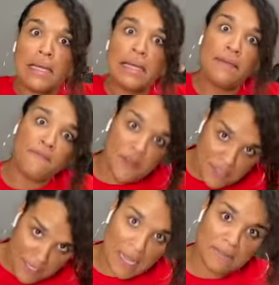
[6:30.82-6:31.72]
and
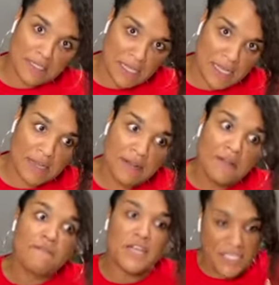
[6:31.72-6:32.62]
first time son,
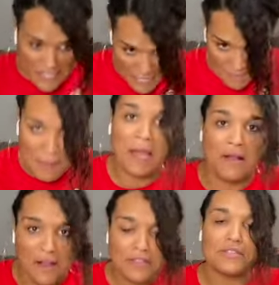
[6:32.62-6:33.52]
first time
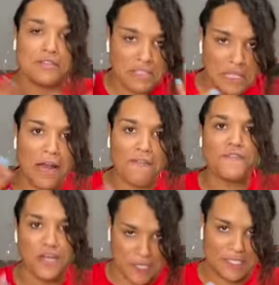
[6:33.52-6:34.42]
parent. So there's a lot of
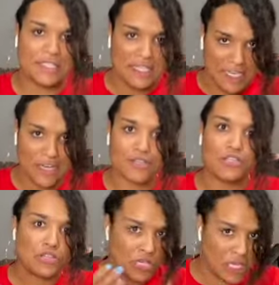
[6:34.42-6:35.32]
firsts in here. So
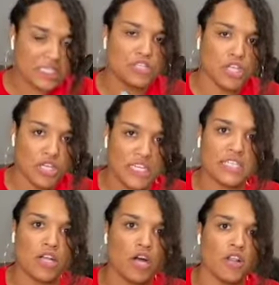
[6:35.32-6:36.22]
it's a
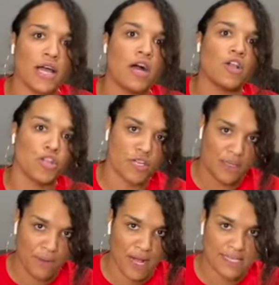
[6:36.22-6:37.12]

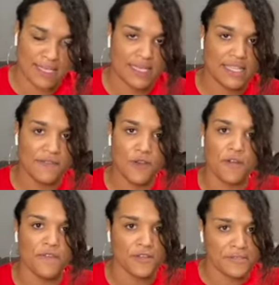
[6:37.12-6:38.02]
learning process. If you're
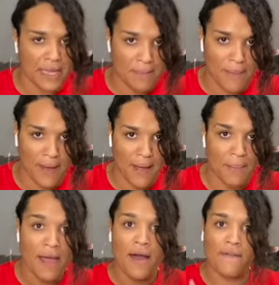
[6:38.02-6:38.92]
a first time mom,
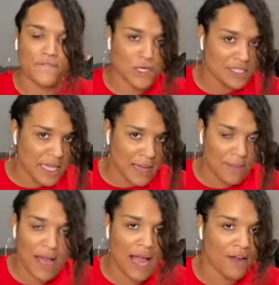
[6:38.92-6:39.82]

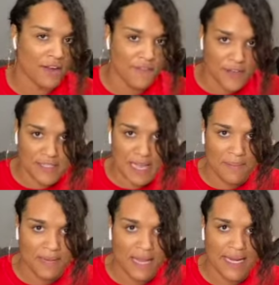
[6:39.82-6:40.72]
hiring the first
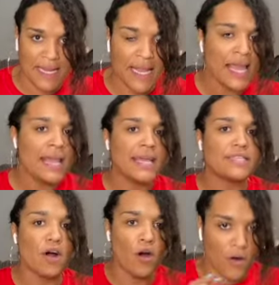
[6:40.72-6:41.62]
time nanny, it's
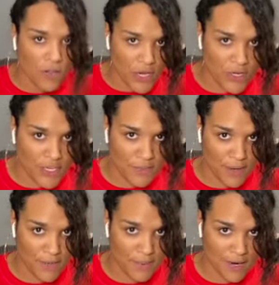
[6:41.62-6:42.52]
all learning
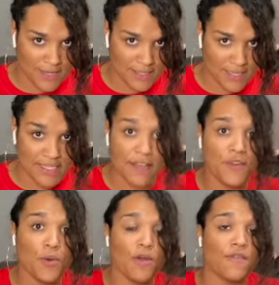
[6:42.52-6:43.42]
process. If
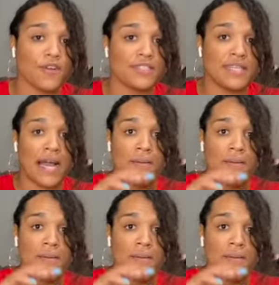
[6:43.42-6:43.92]
you are first